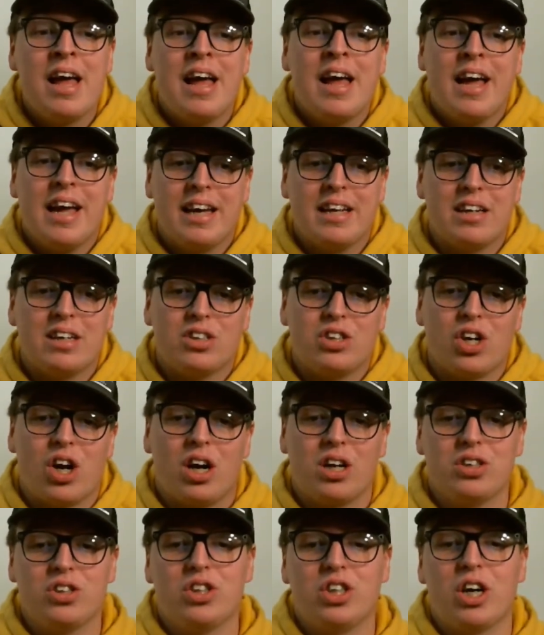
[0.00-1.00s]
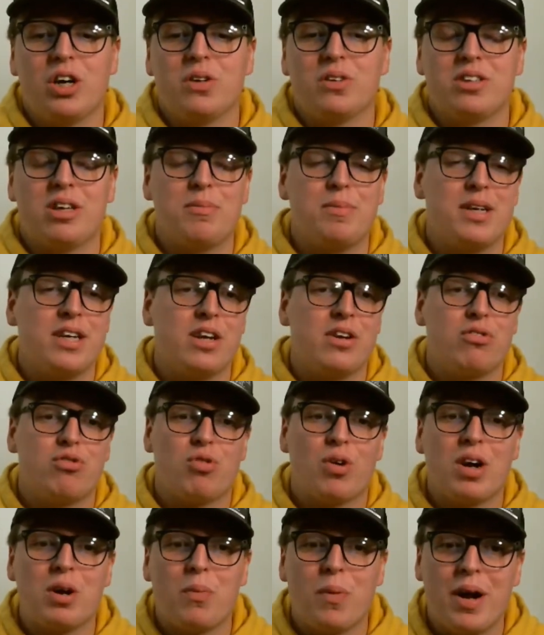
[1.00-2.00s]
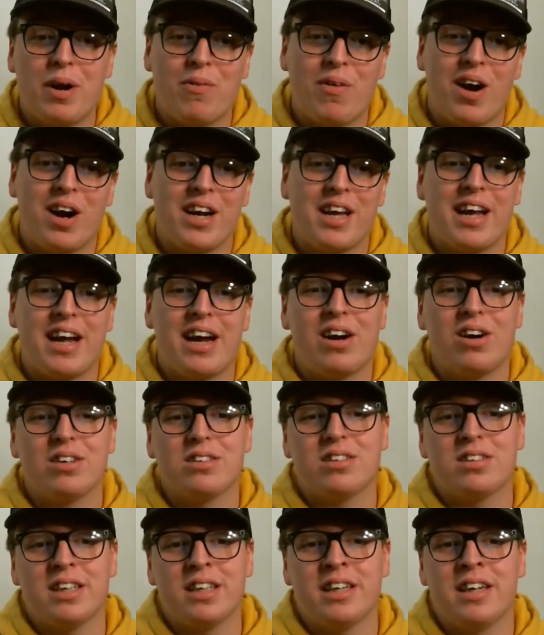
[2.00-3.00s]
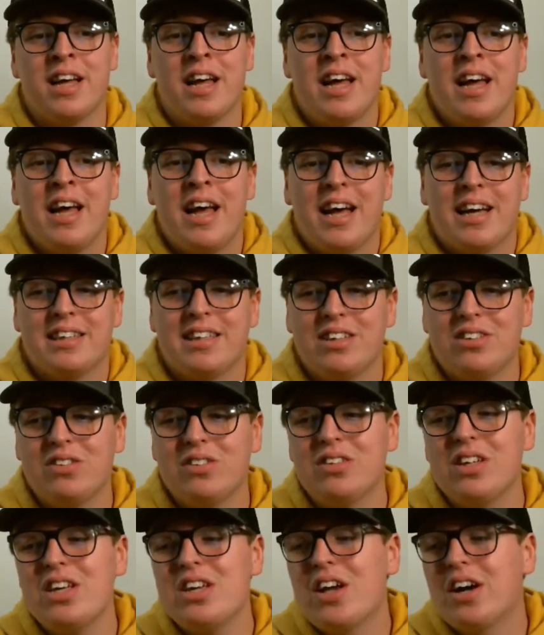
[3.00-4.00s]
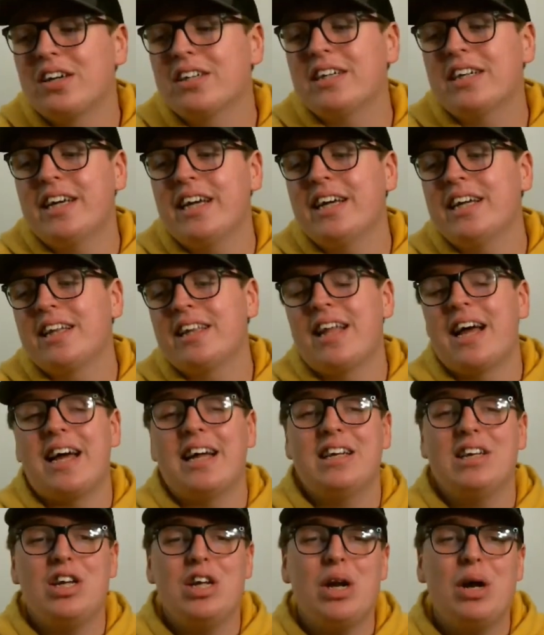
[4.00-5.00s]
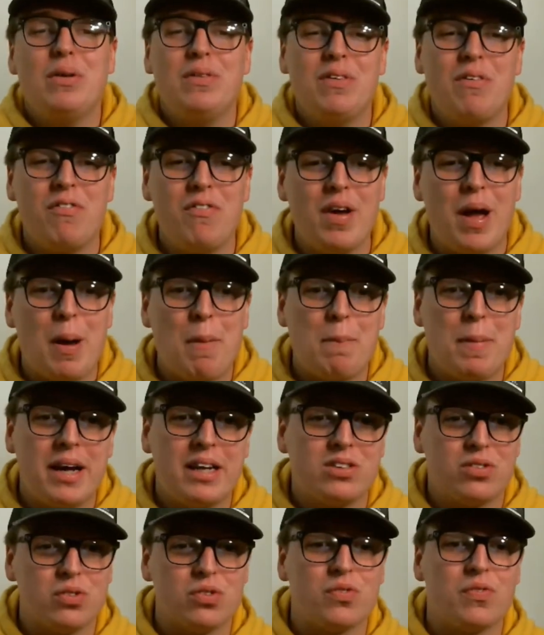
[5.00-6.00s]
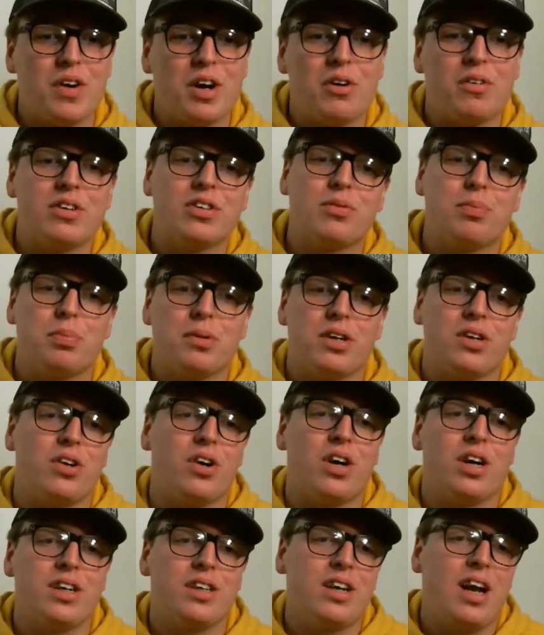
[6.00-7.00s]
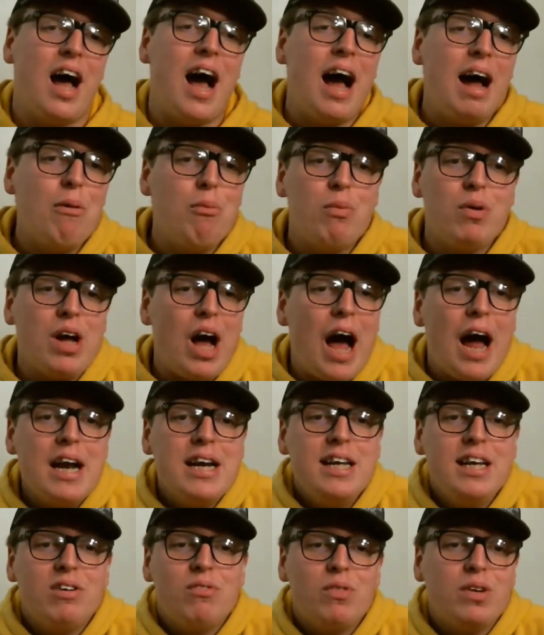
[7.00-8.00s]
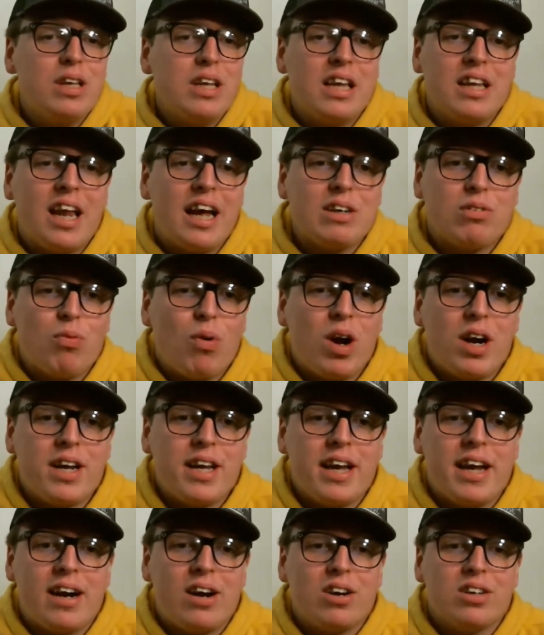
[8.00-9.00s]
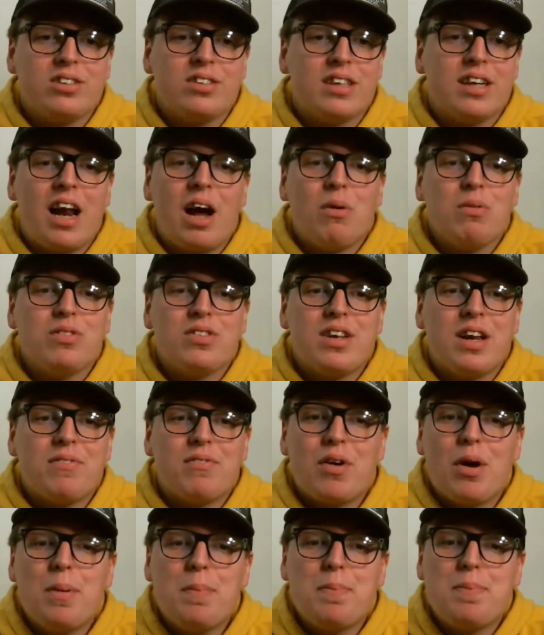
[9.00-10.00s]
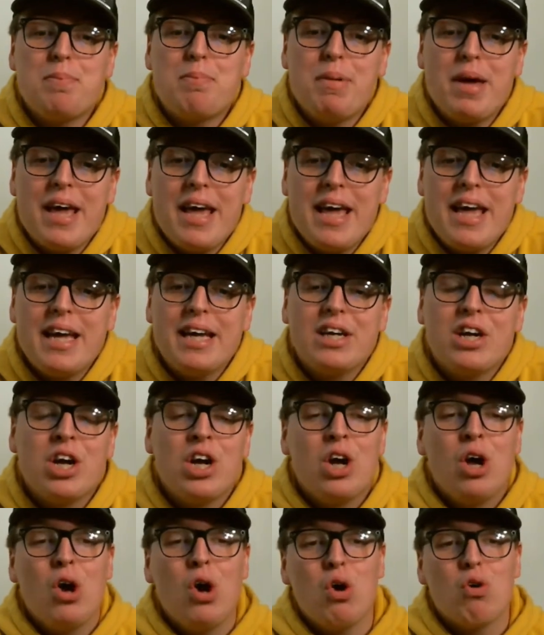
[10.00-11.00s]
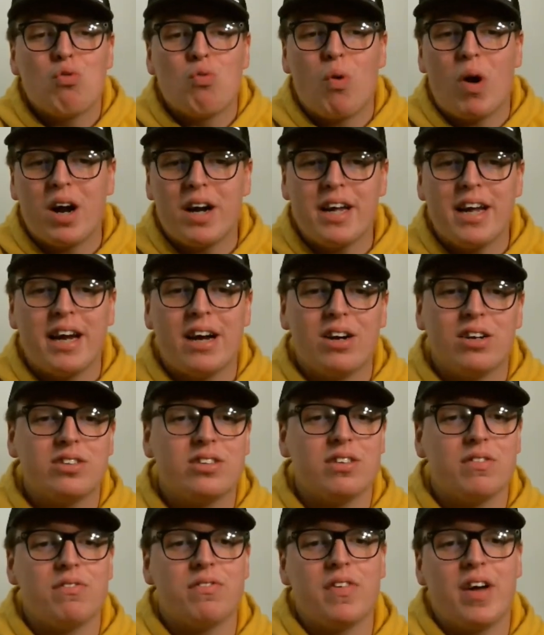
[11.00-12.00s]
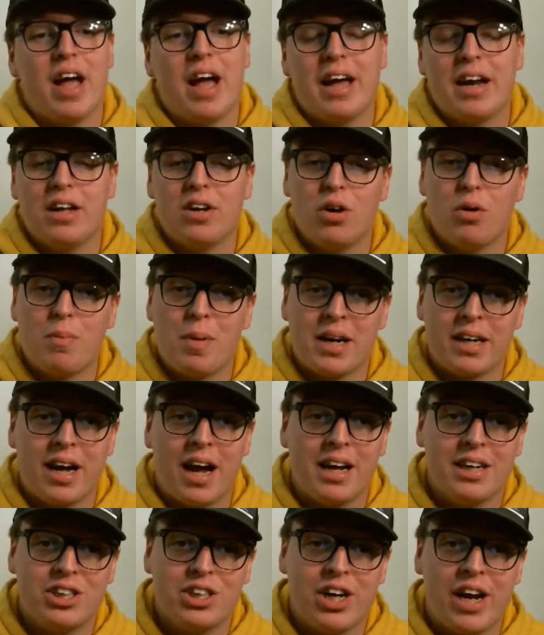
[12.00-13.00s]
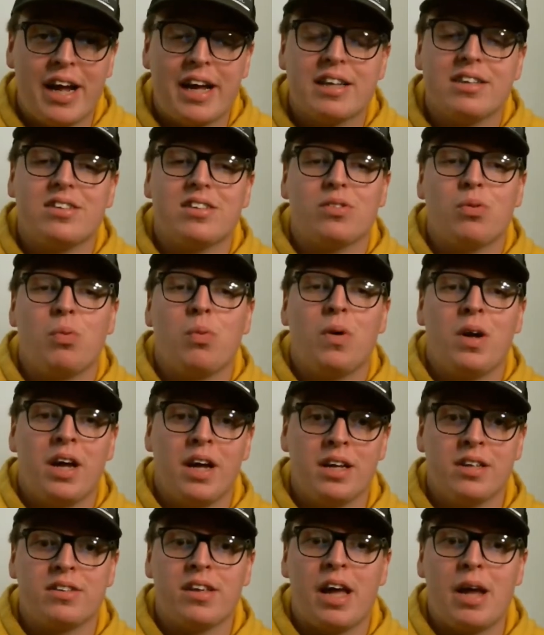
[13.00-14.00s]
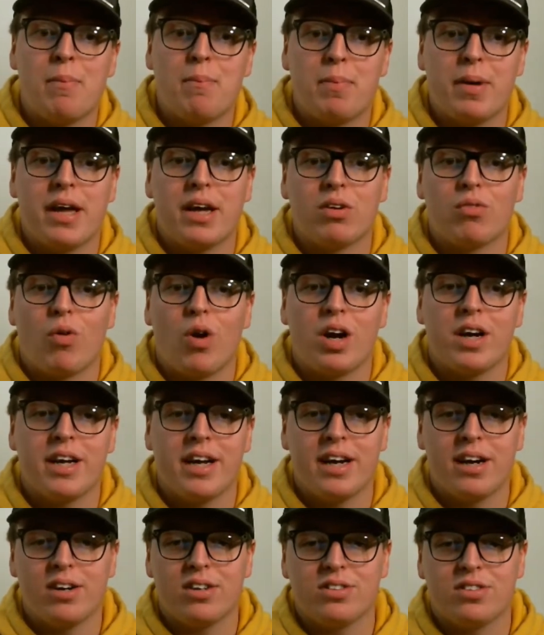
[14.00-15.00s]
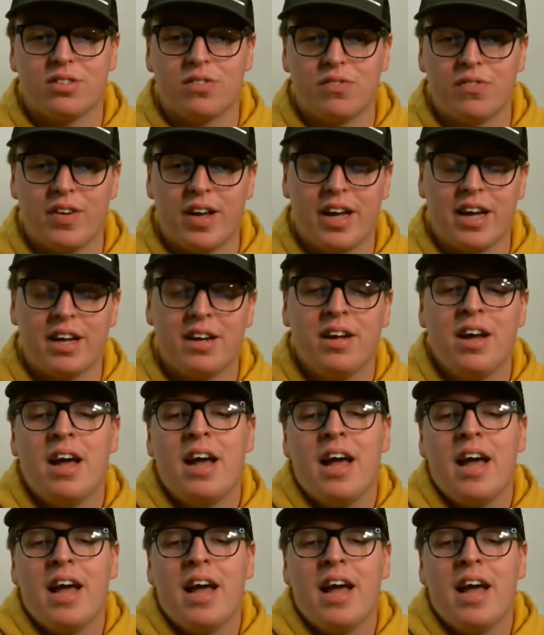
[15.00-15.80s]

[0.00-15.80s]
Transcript: into Josh Jones. I mean, you trade away Ronnie Harrison, and this is a young kid that you know the fan base was very split on. I w- I didn't really like Ronnie Harrison. I was never a big Ronnie Harrison fan. I know my guy Chance is a big Ronnie Harrison fan.